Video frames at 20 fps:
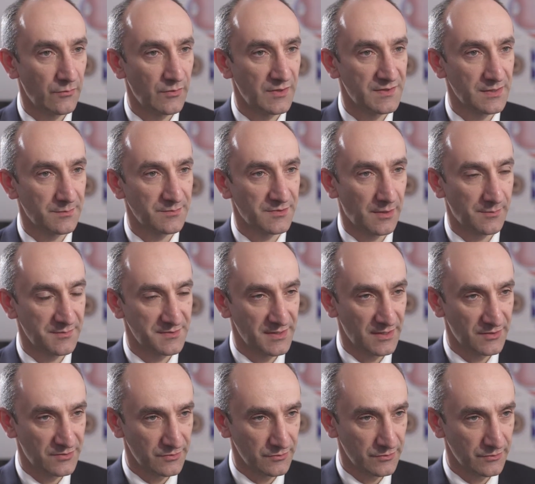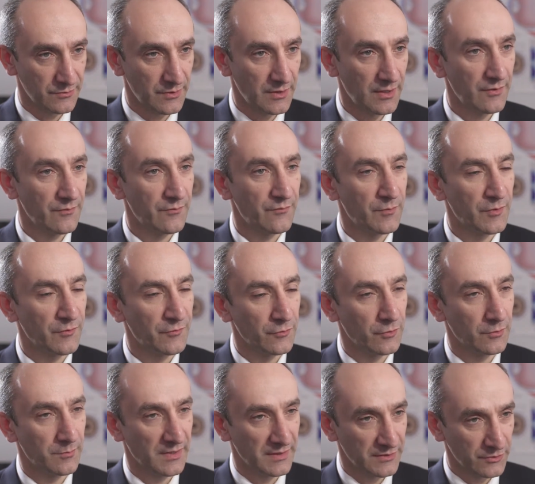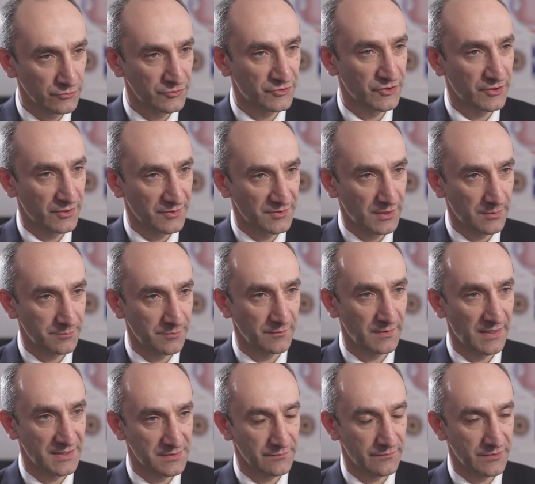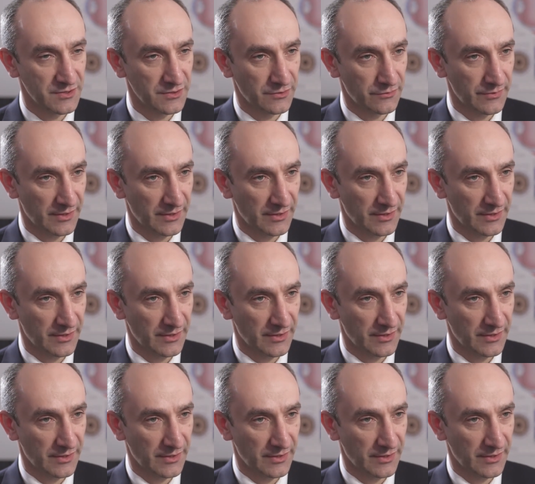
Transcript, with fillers: we sometimes need to perform an alternate type of laser vision